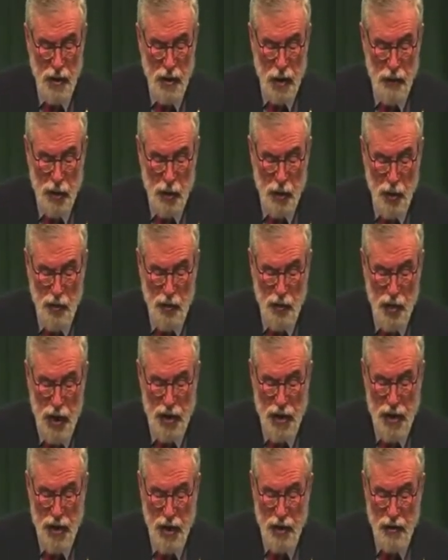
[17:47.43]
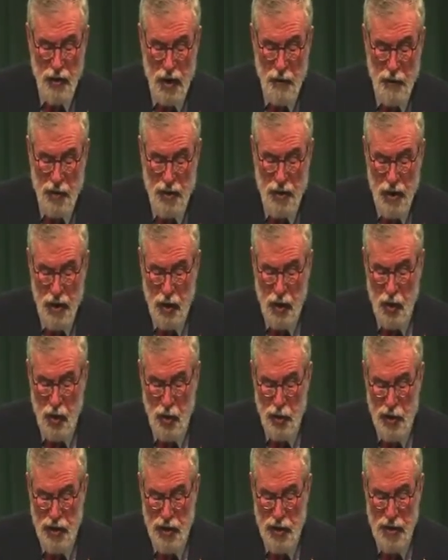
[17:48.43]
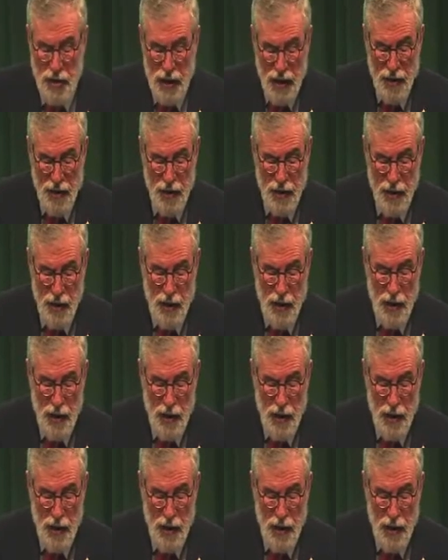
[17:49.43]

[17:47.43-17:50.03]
of the Good Friday Agreement, including a date